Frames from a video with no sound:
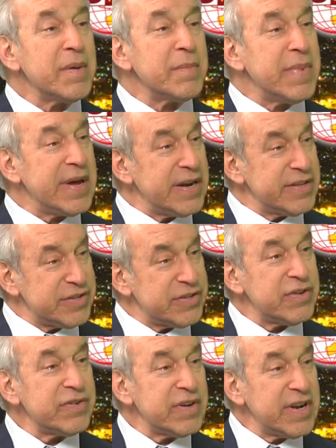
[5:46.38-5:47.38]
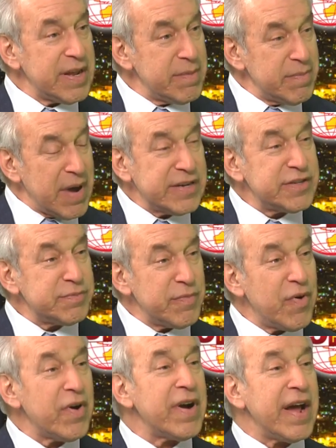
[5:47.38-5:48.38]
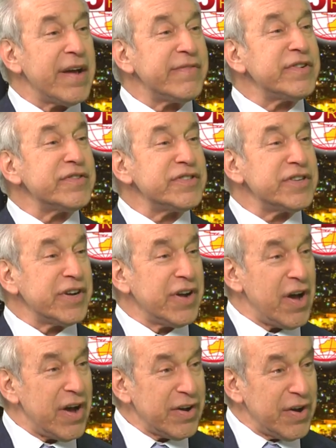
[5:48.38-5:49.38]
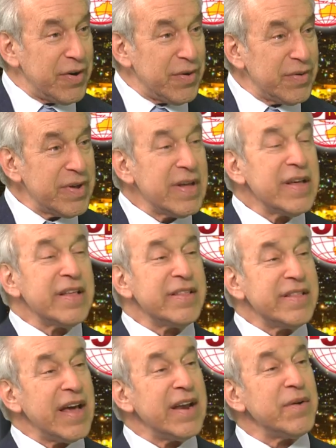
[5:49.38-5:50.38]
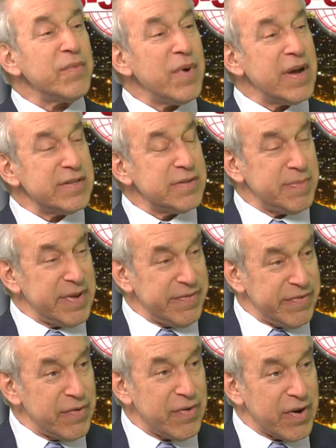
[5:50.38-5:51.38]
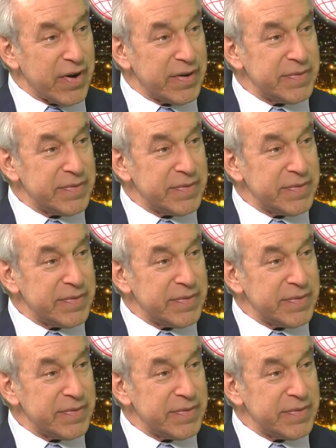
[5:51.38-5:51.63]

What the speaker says: but it's certainly much more after Chicago than it was before.